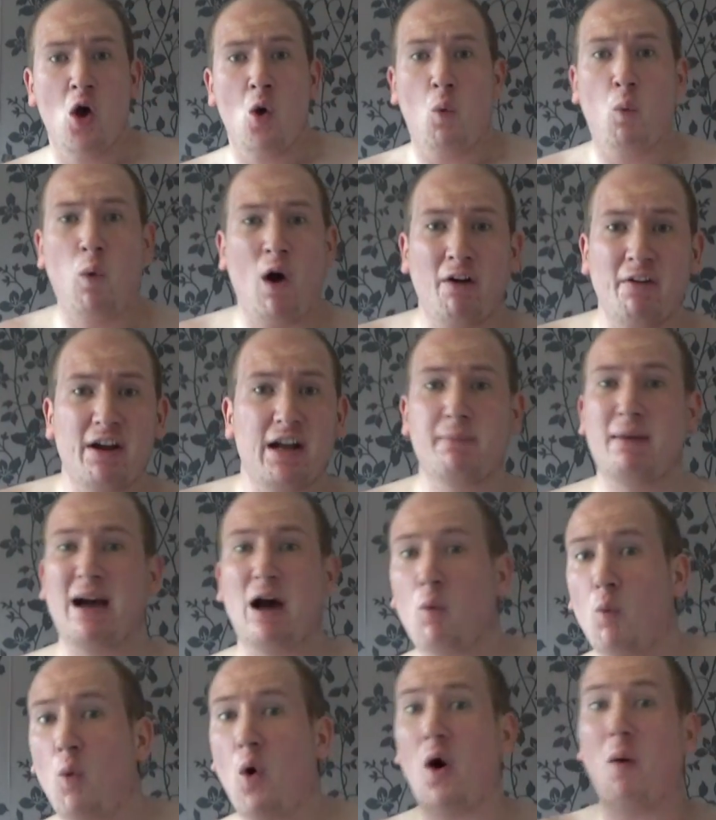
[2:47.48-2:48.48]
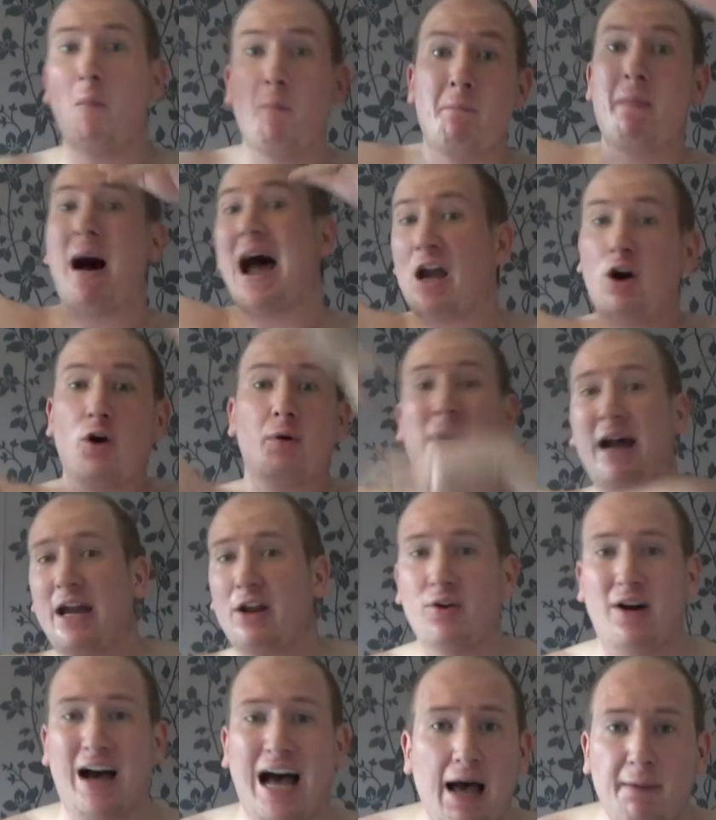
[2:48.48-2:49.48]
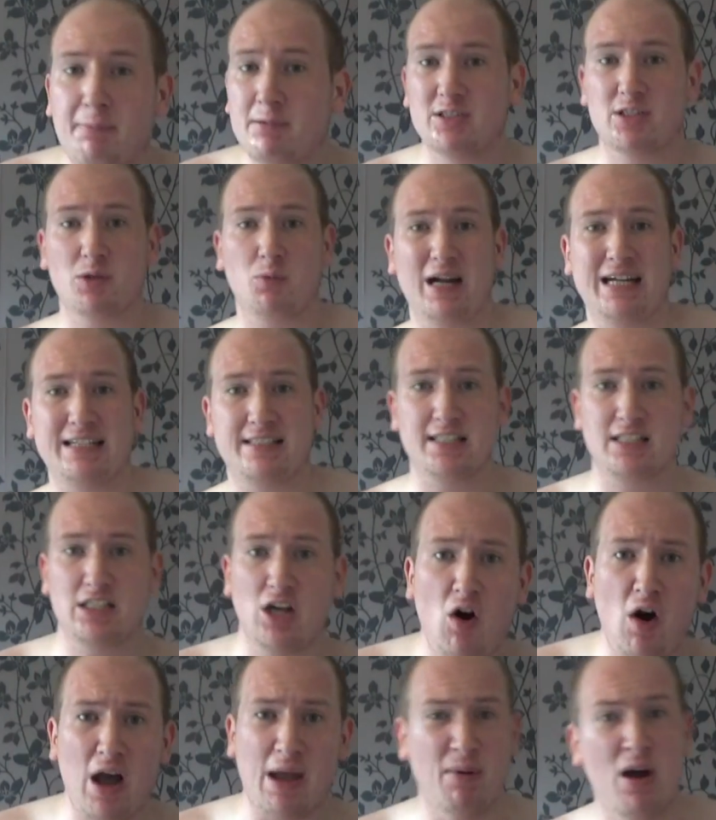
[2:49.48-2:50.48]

Worrying about what may or may not happen is a waste of time.